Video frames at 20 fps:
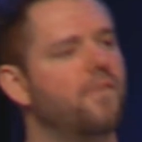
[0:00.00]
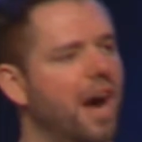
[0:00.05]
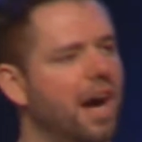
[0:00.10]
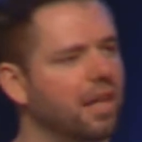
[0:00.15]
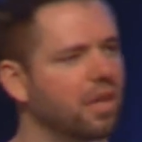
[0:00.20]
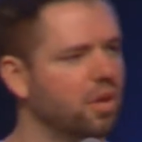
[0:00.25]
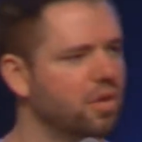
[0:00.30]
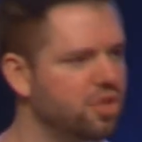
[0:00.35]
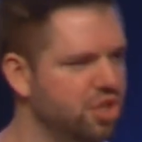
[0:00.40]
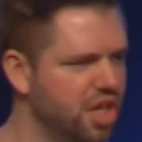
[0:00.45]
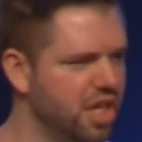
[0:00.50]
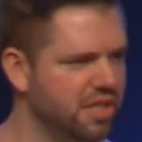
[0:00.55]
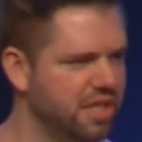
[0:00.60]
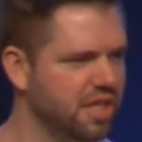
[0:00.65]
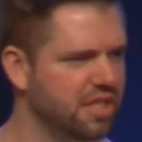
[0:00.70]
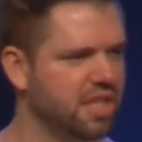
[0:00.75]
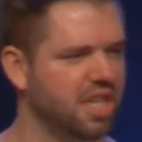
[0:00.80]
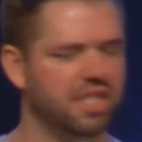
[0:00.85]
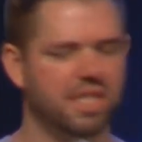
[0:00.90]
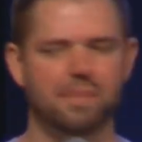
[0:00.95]
follow
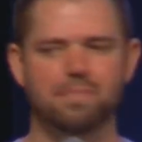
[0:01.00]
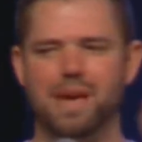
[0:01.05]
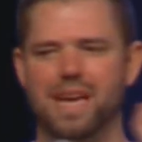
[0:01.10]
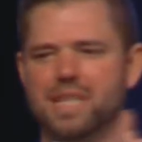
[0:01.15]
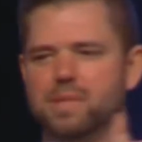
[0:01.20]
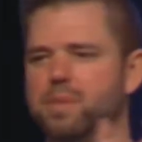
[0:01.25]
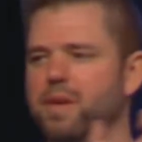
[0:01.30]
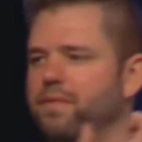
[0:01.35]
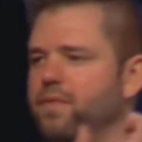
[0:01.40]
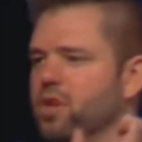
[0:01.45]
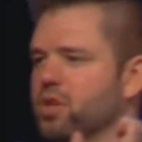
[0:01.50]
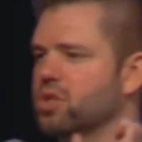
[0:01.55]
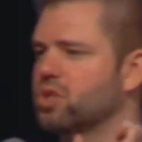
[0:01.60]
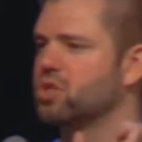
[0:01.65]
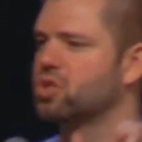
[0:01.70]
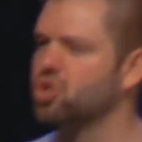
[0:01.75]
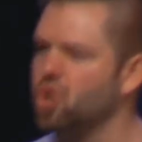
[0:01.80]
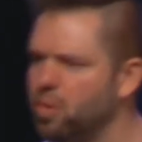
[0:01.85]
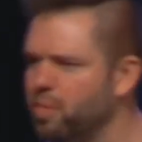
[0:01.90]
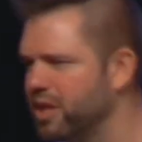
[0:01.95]
Jesus because he makes me feel
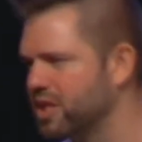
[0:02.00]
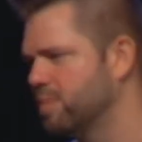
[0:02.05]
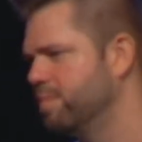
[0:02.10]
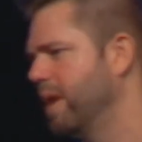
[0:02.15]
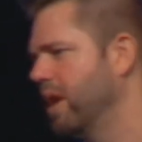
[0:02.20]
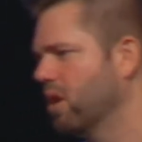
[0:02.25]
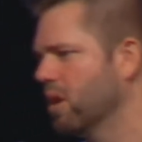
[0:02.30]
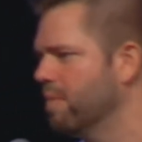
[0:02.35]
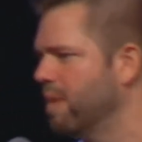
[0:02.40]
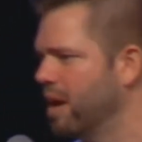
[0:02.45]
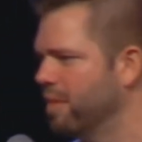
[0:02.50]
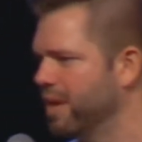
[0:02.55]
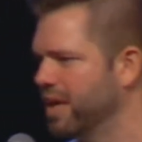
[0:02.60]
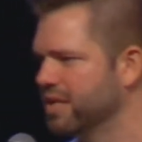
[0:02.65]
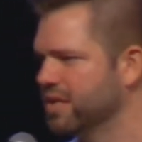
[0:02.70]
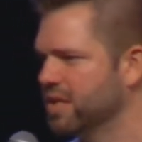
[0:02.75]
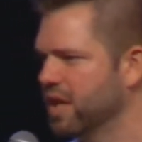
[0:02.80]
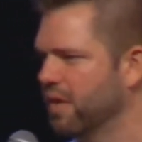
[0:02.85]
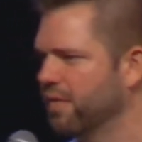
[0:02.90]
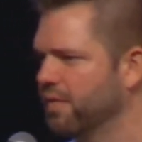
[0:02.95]
so much better about
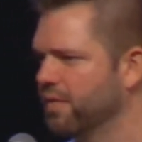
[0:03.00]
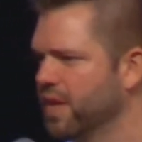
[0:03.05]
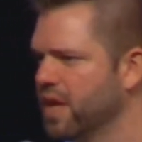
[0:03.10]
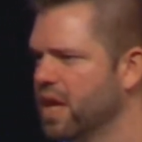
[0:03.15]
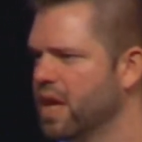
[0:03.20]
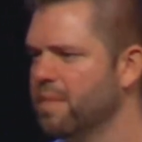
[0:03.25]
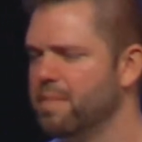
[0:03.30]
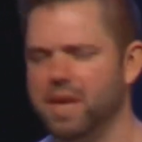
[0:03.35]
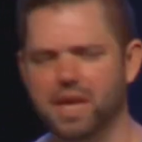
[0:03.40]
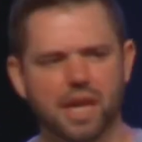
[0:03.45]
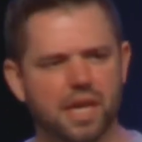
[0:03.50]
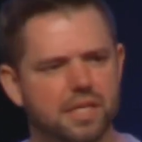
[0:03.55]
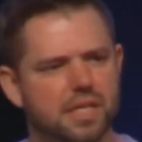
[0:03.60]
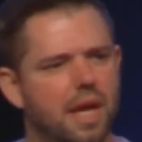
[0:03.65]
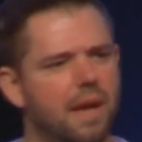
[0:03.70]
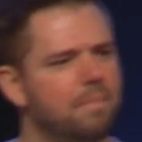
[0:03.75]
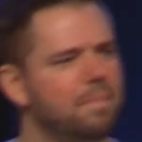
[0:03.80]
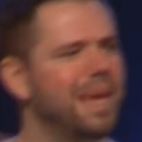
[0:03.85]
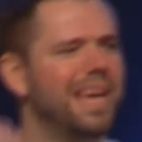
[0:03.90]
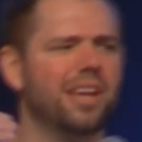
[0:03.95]
myself.
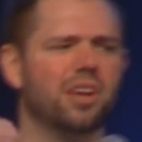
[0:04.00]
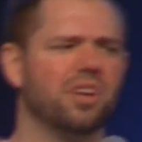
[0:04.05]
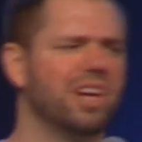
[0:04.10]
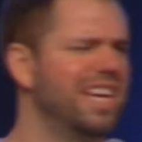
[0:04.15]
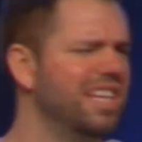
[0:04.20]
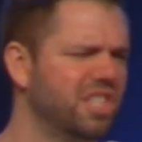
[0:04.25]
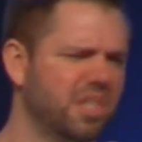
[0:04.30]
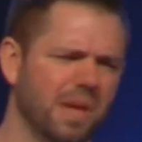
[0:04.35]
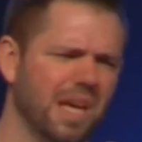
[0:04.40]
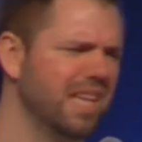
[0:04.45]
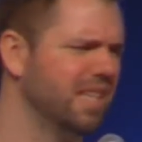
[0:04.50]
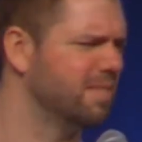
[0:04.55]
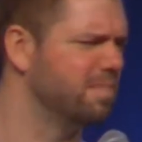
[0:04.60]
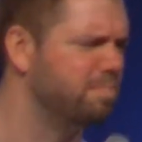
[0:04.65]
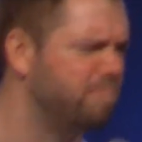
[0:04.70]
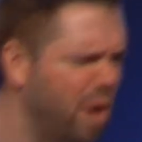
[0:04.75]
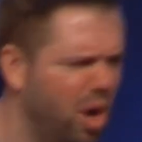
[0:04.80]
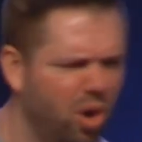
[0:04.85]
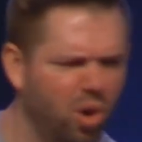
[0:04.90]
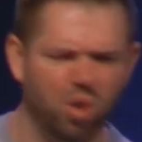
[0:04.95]
Because Peter, he's, he's
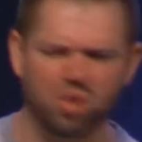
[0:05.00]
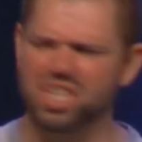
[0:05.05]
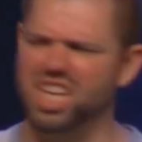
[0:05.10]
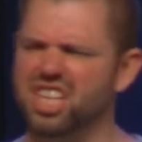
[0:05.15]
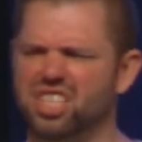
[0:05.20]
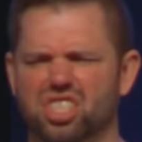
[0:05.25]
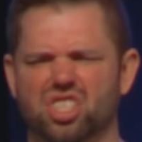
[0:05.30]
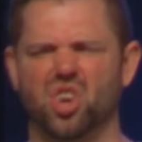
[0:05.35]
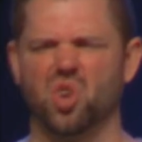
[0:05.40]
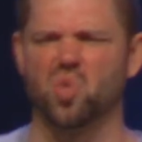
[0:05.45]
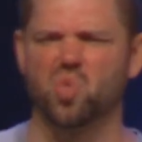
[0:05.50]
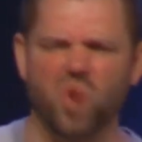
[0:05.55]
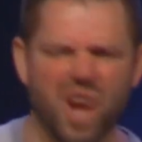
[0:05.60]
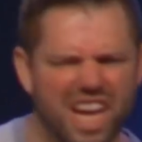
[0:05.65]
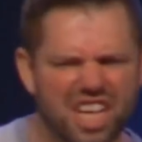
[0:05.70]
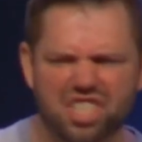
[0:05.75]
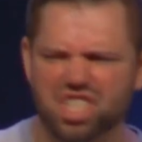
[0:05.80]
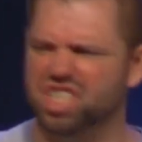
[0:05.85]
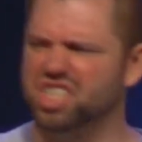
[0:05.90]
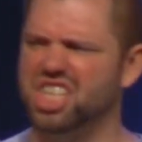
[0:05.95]
bold, he's
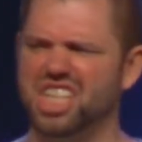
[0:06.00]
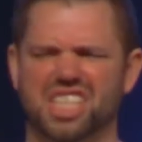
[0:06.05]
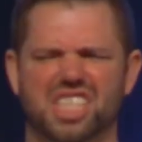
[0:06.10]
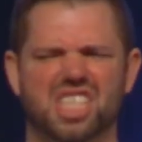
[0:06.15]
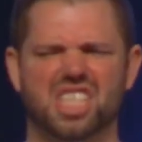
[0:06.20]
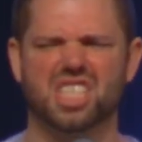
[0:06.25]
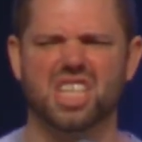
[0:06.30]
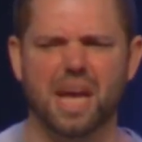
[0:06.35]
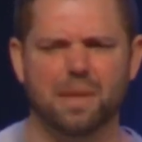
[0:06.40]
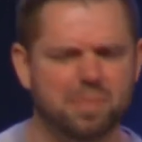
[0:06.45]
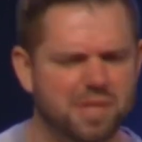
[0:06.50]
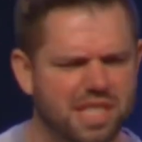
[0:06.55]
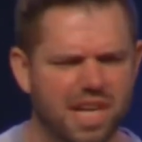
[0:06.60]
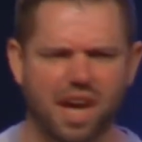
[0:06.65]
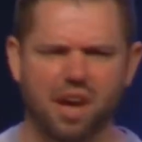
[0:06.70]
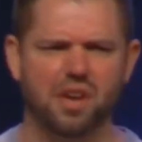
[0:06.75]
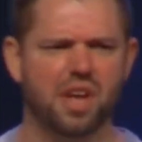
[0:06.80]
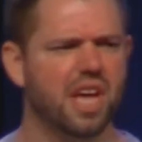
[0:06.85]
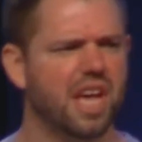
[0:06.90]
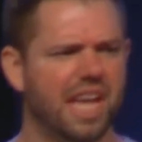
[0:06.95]
courageous, he steps
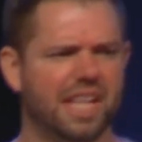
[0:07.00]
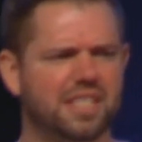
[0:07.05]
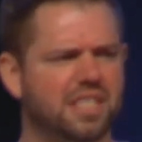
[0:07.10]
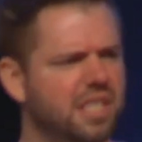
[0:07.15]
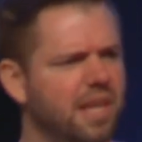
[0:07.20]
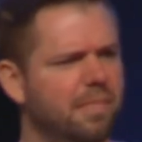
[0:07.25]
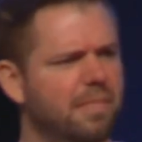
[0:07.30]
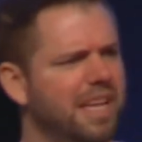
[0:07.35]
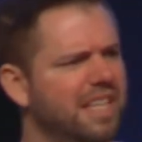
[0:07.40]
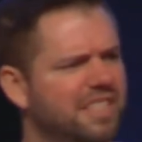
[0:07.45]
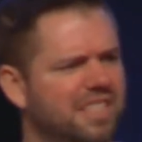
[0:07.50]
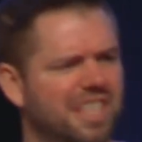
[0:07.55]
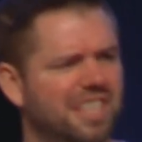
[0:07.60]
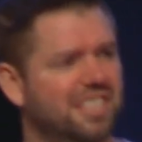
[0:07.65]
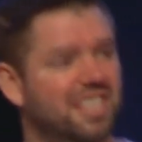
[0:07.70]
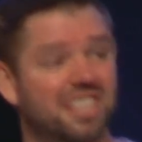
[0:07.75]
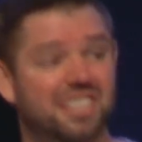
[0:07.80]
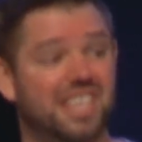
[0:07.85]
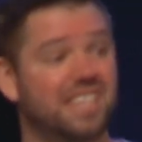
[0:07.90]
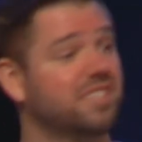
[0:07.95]
out. In some
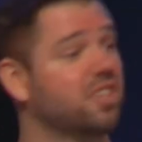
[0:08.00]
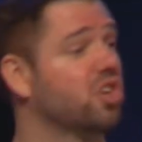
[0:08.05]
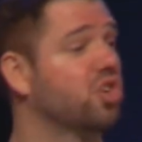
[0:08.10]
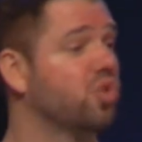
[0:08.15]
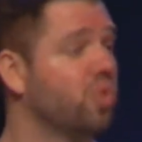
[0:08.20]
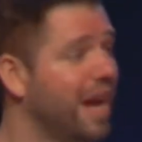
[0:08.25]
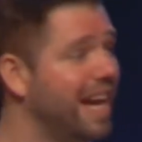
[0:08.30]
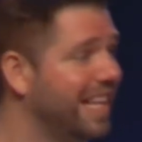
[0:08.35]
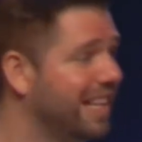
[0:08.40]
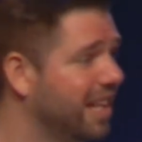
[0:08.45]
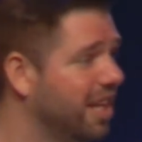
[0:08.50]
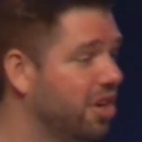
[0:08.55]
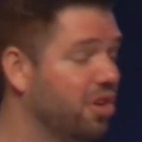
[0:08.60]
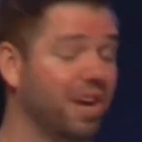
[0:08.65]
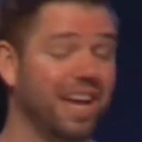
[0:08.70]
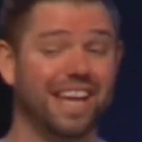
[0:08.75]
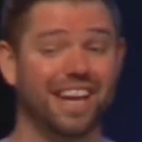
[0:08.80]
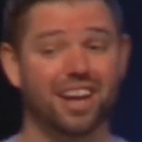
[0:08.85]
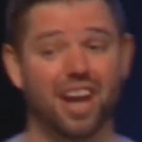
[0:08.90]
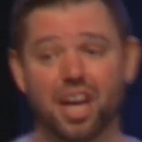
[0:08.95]
instances, he's a great
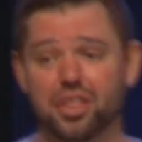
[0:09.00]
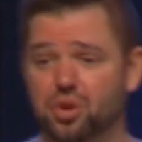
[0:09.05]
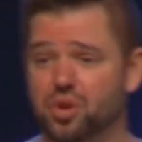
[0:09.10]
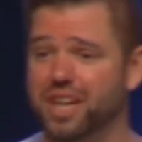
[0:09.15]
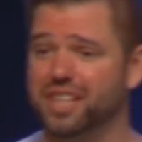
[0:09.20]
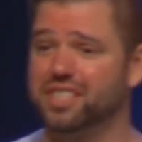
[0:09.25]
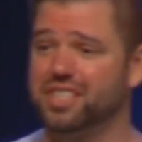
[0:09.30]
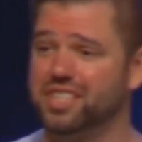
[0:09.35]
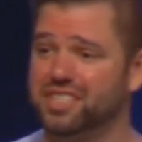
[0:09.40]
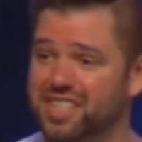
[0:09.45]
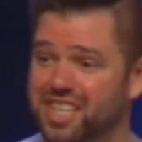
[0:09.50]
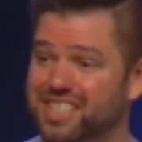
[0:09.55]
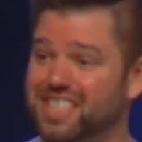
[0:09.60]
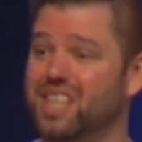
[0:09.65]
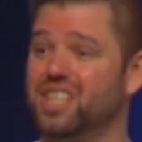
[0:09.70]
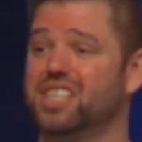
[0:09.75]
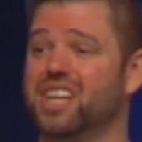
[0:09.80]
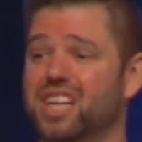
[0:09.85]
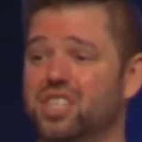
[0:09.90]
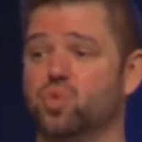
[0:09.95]
leader, and in other
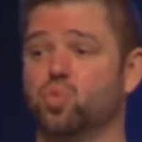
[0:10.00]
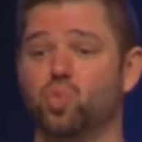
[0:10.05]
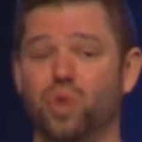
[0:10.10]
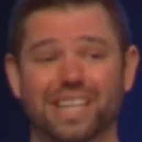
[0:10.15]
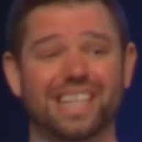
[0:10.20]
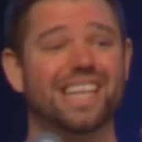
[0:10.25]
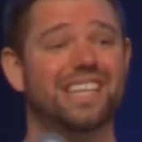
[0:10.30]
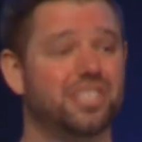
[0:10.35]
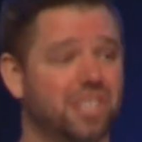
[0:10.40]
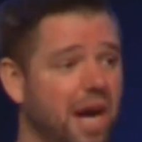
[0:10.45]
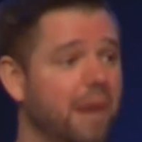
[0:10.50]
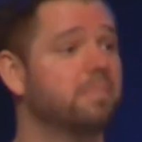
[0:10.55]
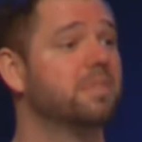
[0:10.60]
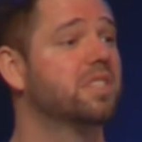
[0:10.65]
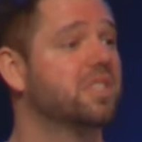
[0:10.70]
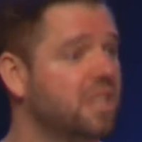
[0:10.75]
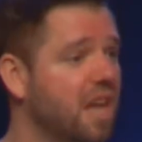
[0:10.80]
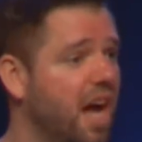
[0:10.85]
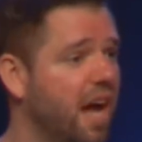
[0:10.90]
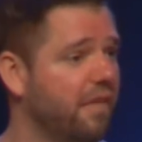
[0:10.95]
instances, he does really
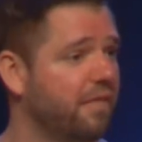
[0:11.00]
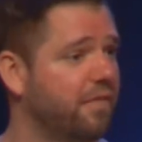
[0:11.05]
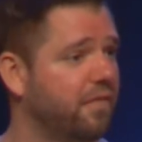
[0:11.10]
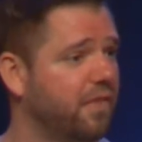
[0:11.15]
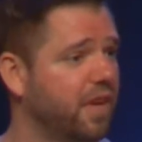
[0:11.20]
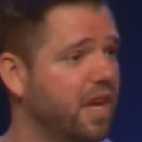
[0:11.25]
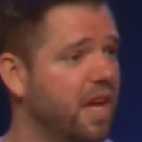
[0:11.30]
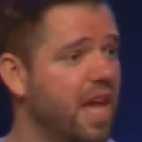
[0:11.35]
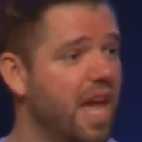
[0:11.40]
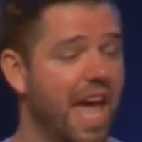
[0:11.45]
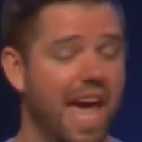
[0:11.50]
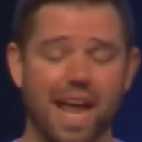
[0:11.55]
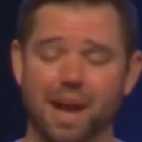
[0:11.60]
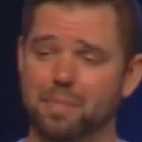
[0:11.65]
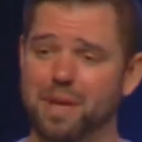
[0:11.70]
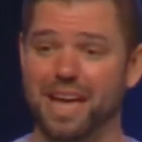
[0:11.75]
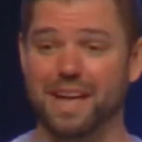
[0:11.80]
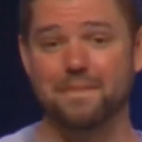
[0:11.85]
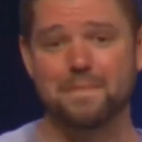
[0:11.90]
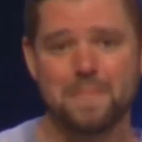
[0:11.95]
dumb stuff.
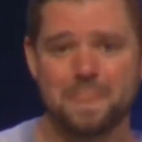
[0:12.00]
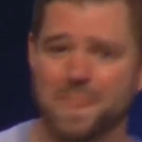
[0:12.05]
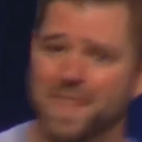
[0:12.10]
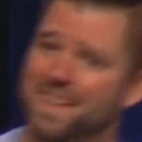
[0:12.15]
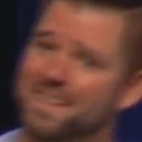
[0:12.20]
And I'm like,